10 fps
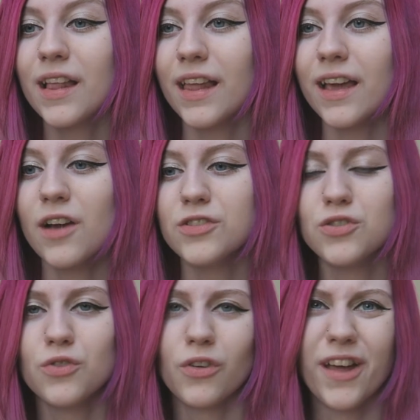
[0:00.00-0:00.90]
Like, I
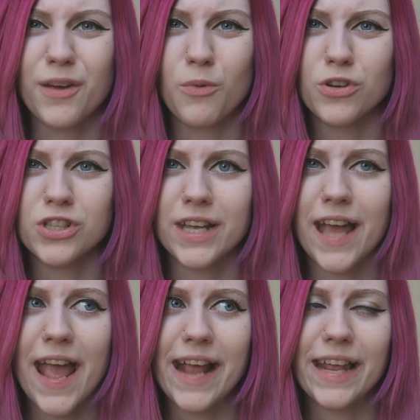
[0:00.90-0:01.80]
do not like
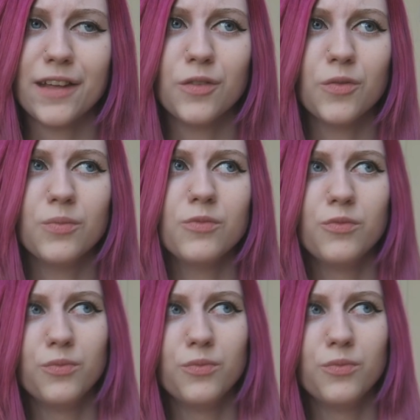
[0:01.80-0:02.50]
watching alien